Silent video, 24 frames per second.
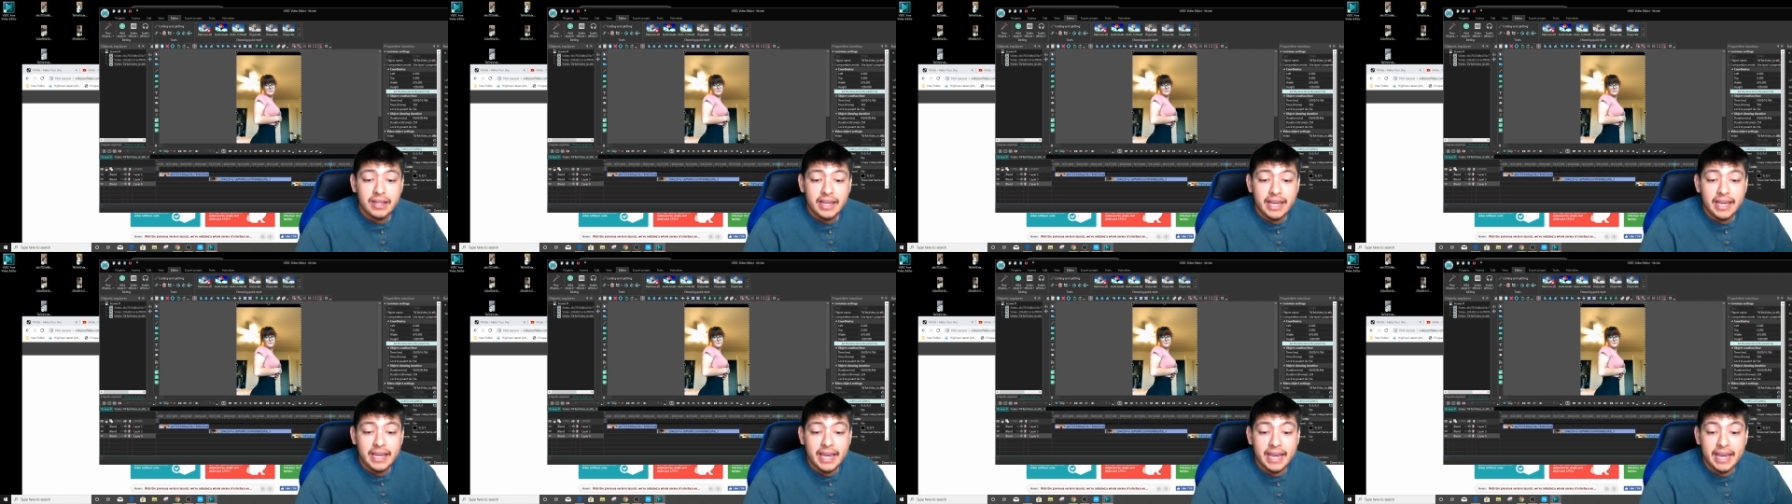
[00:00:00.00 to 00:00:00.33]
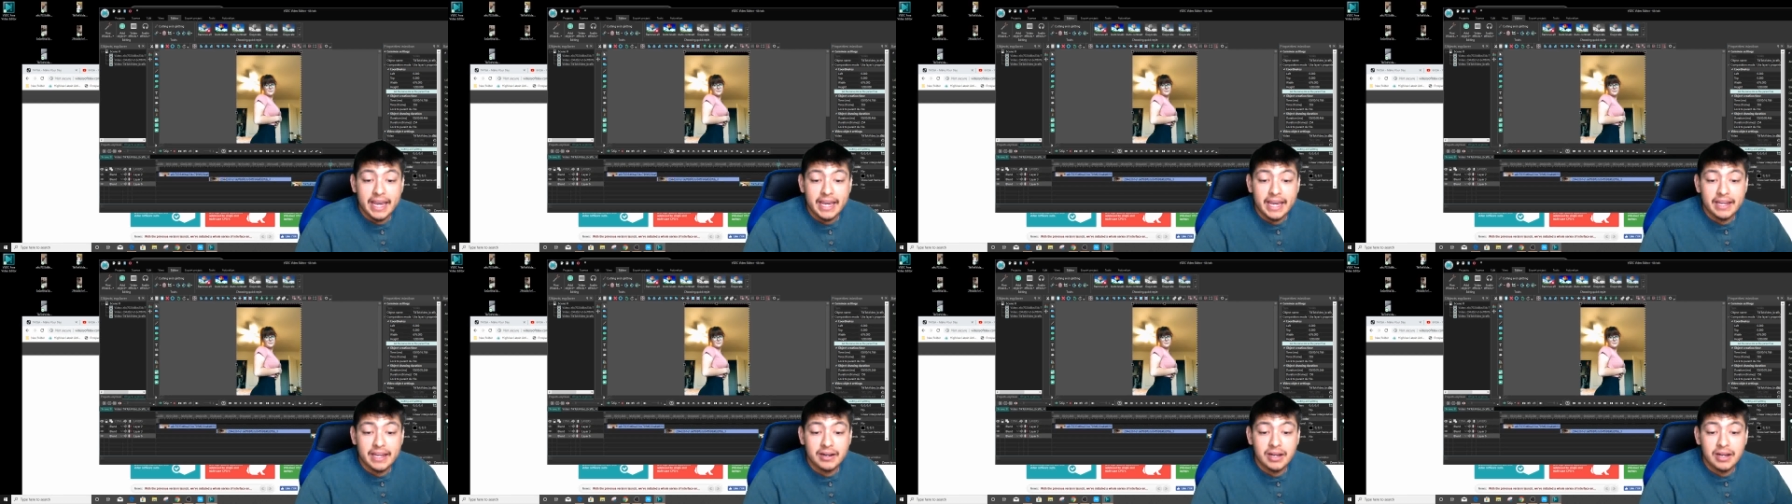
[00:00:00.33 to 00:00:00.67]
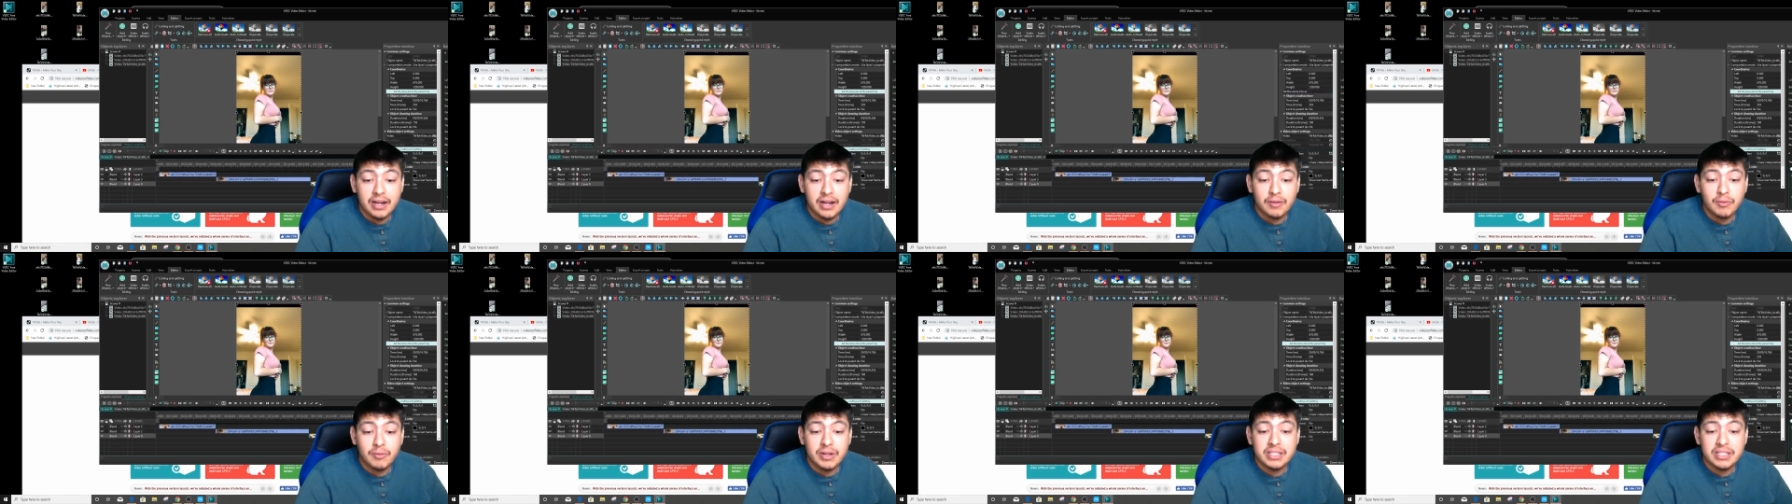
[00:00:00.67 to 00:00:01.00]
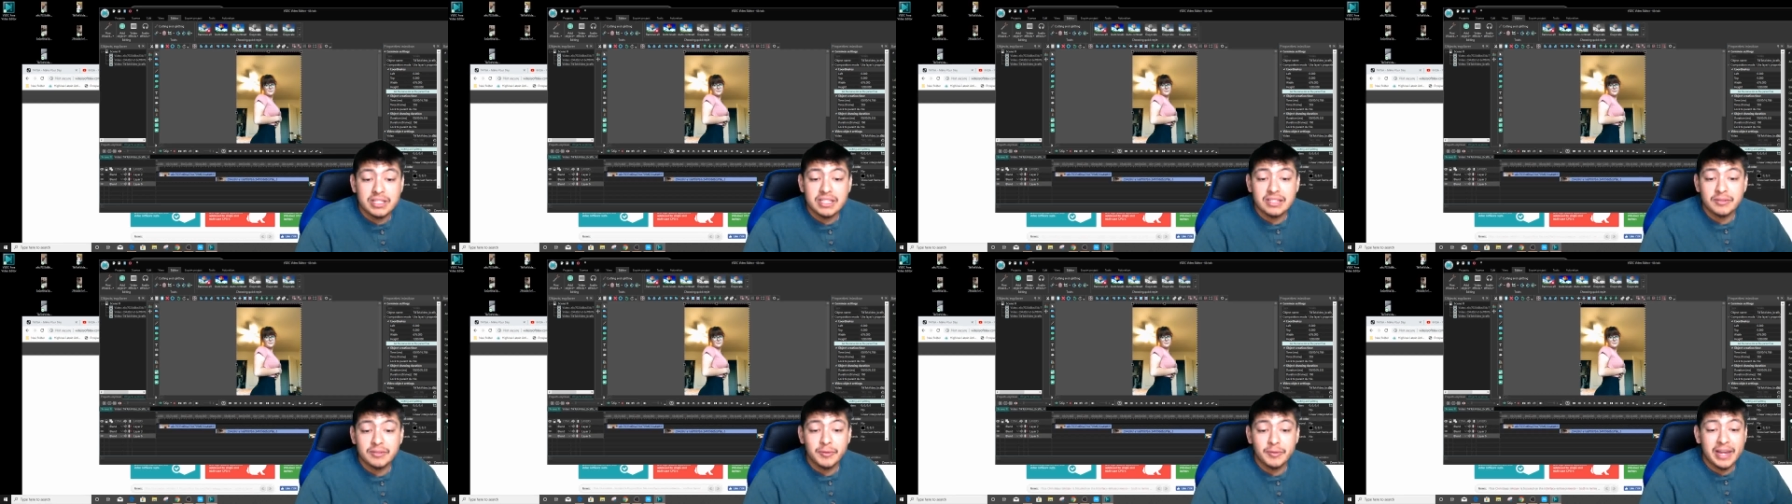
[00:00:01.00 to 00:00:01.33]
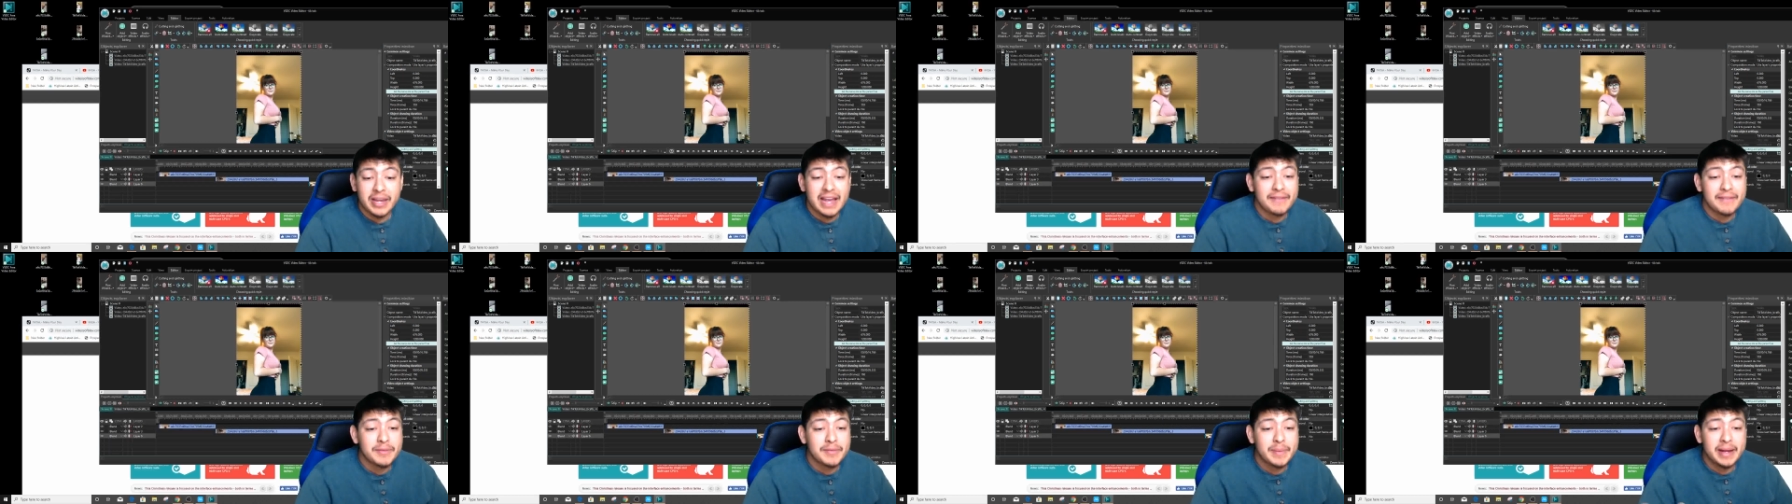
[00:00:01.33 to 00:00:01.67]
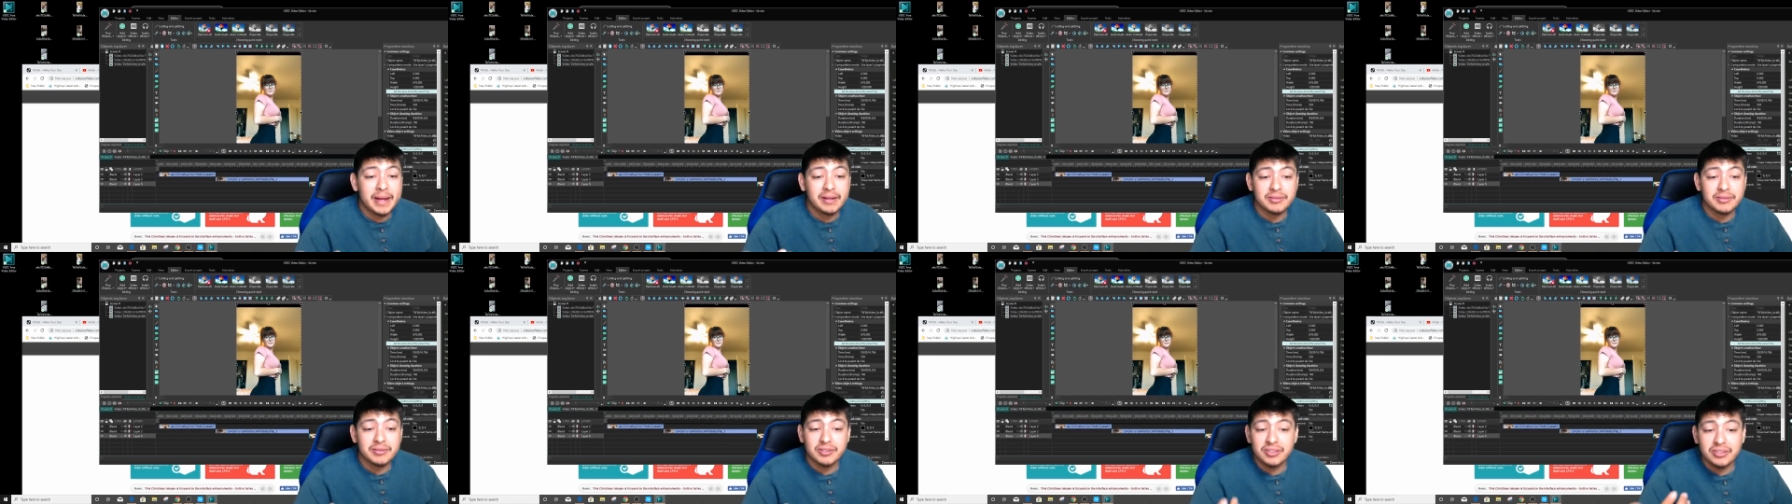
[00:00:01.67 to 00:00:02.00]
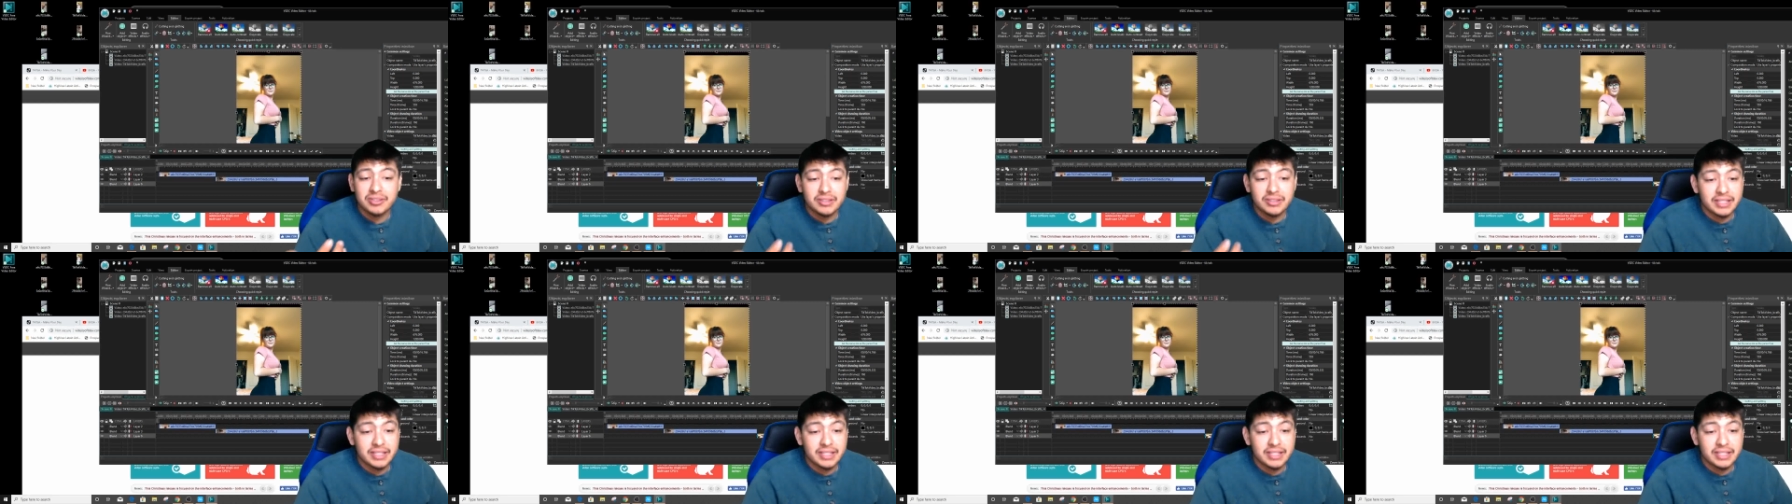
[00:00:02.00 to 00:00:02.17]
and uh, once we have about,